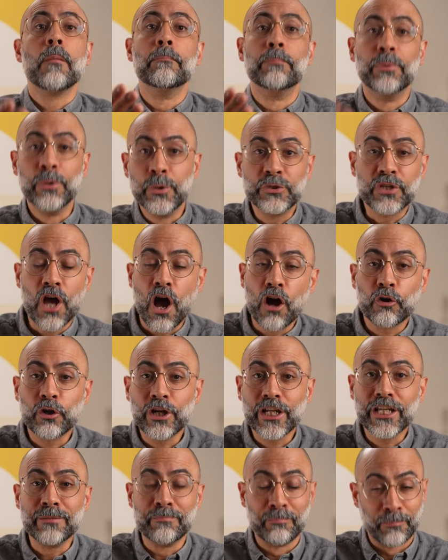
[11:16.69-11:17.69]

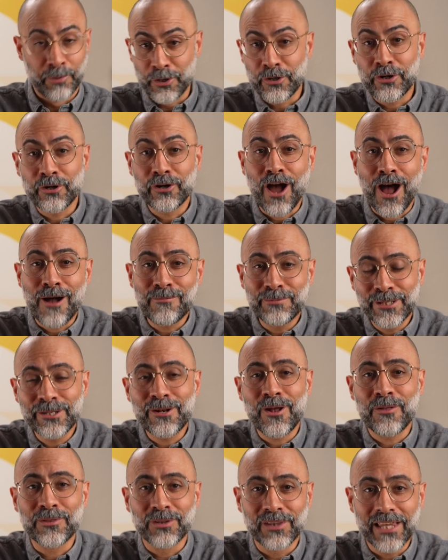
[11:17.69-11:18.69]
booze-hungry murder goblin
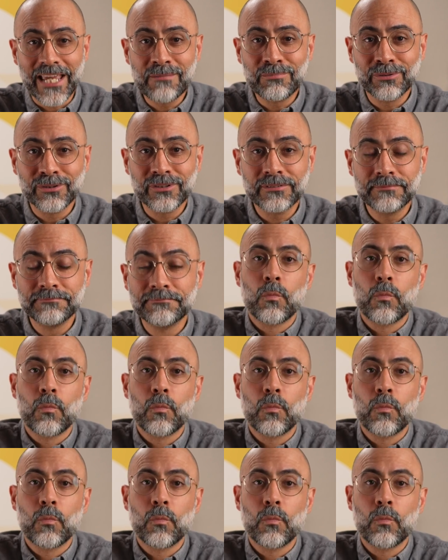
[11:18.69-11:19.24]
on the label.